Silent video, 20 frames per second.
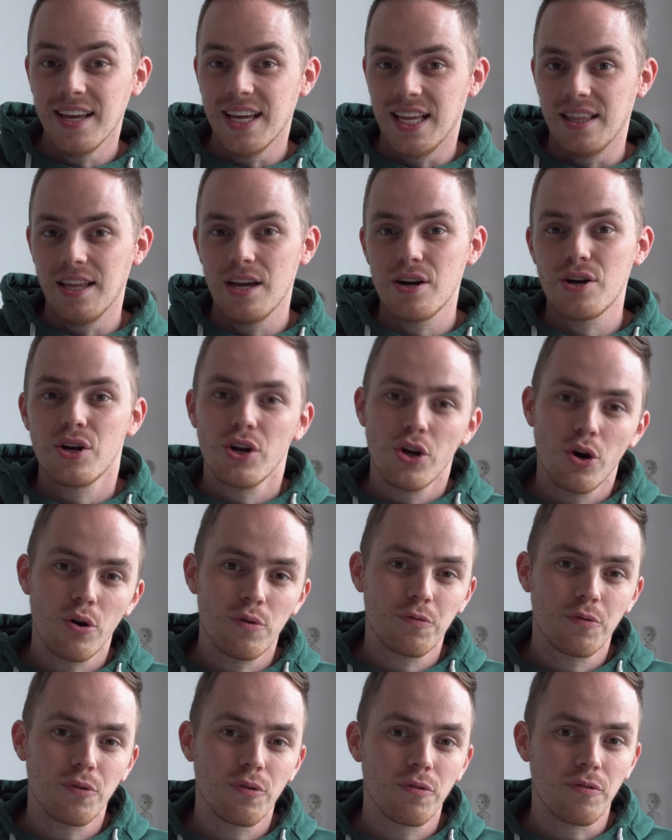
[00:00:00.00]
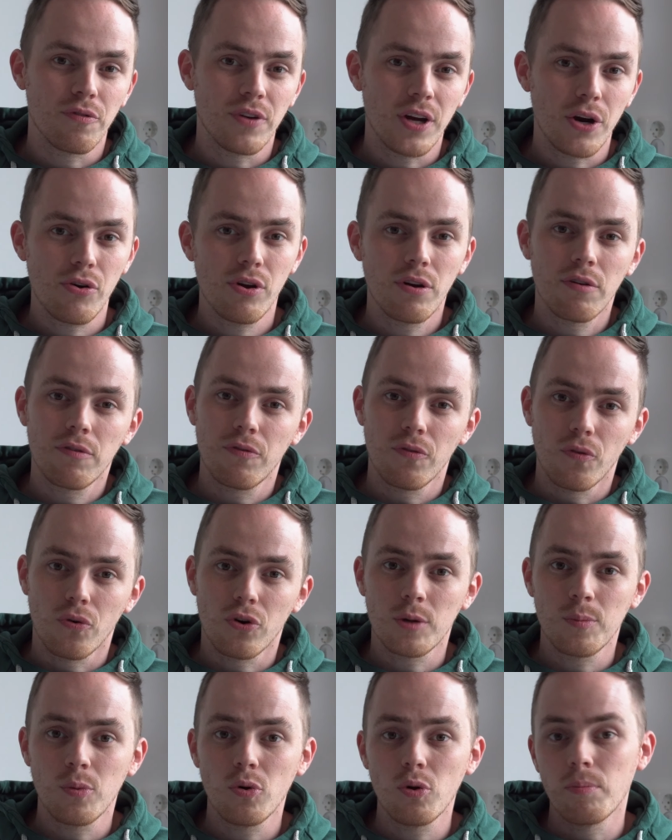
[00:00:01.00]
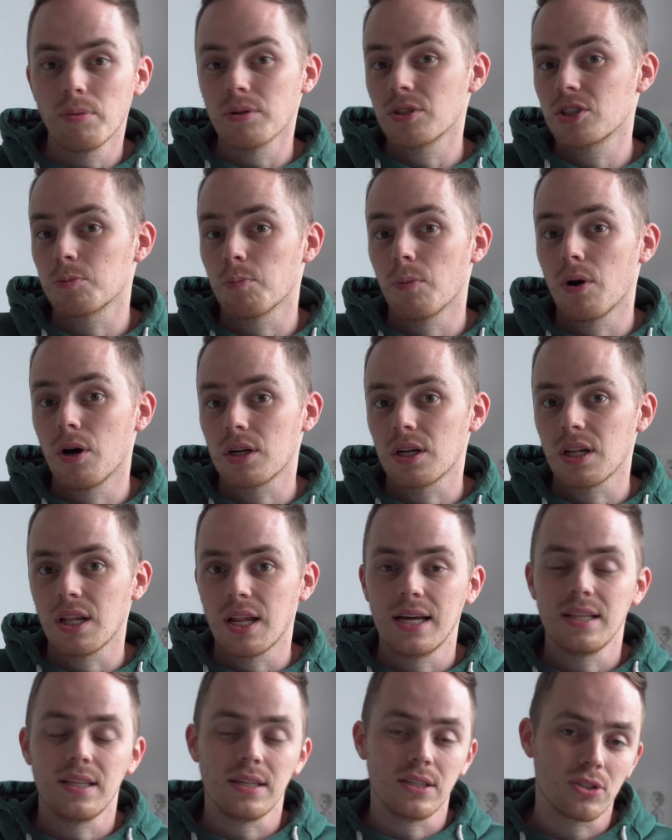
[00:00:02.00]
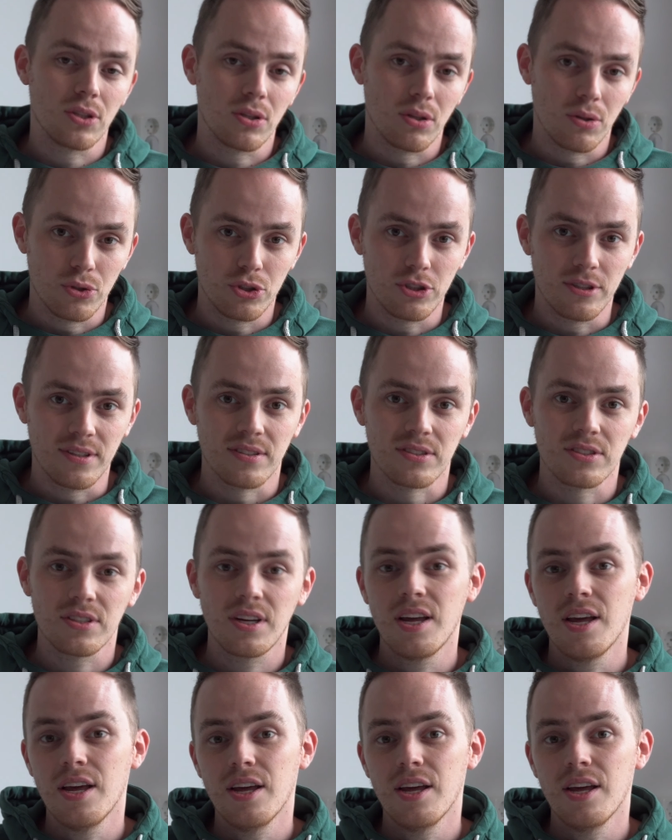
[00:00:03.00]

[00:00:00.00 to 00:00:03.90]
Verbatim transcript: and they are known for very affordable but smart lighting solutions.